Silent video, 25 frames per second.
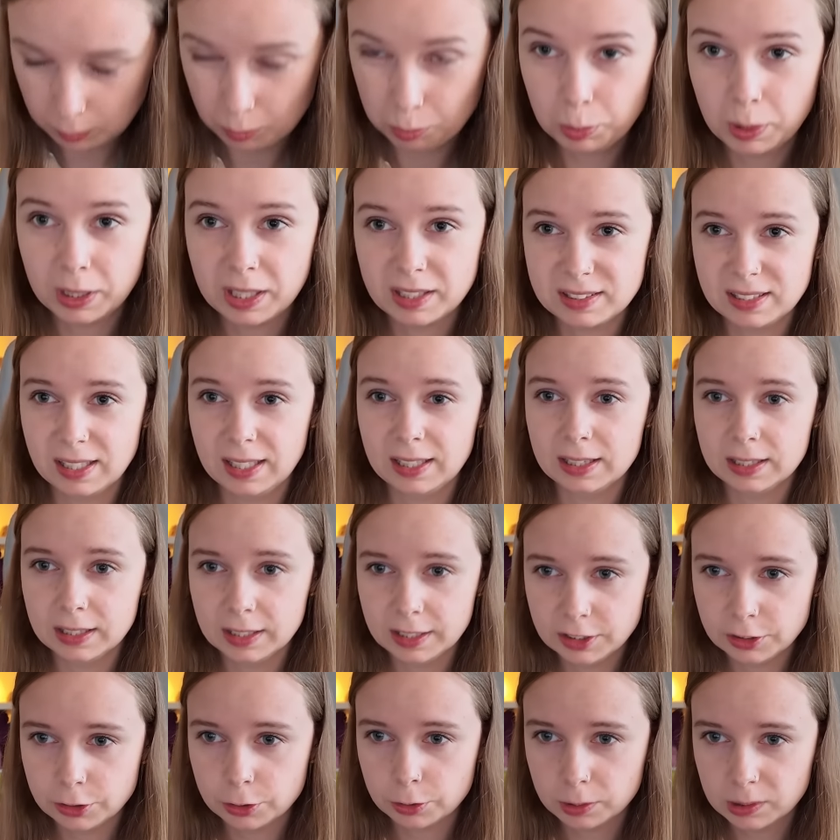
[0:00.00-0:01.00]
because I
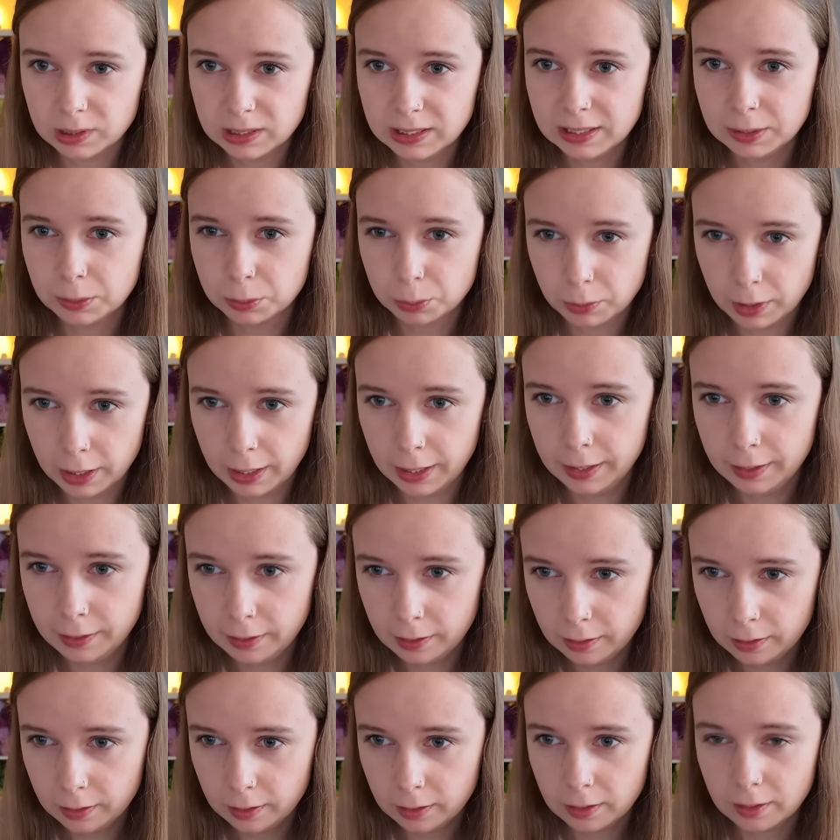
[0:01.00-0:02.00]
literally read
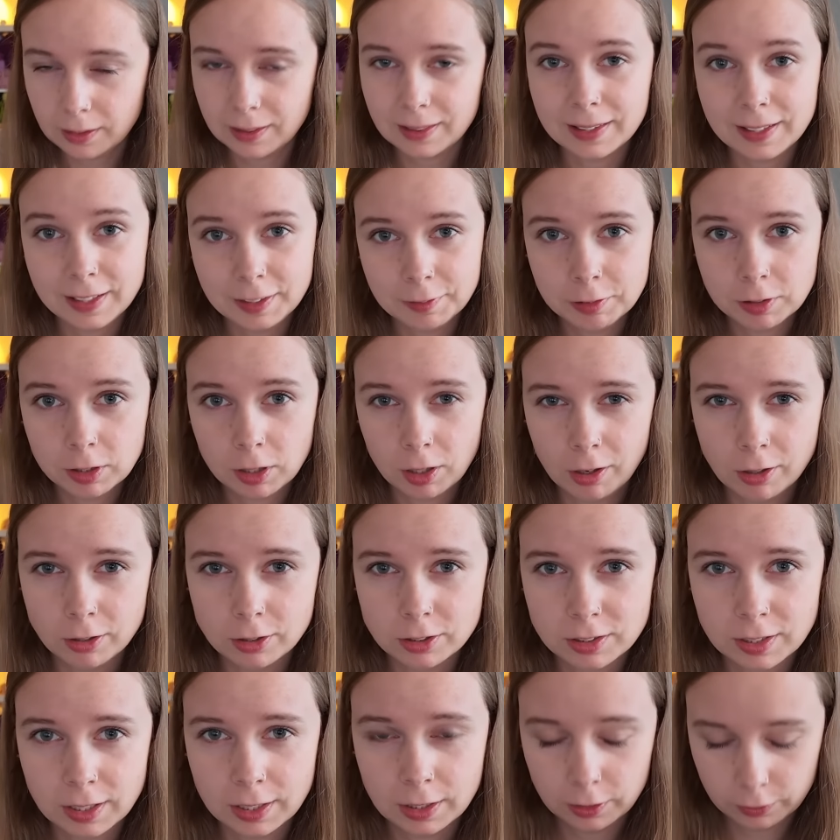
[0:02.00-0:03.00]
leave a long
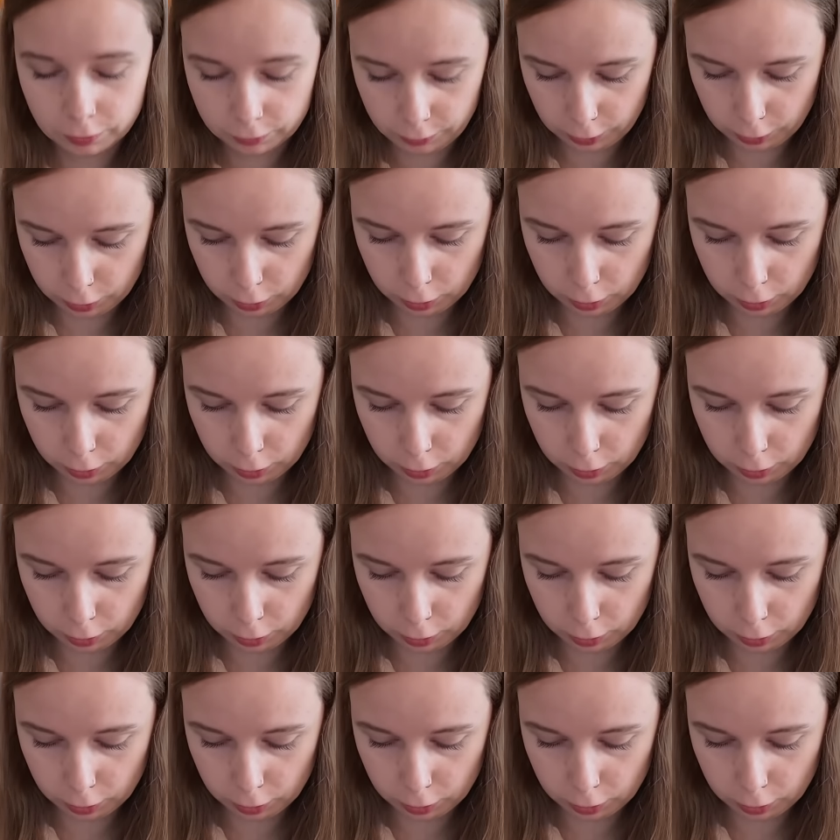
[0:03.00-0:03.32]
tail for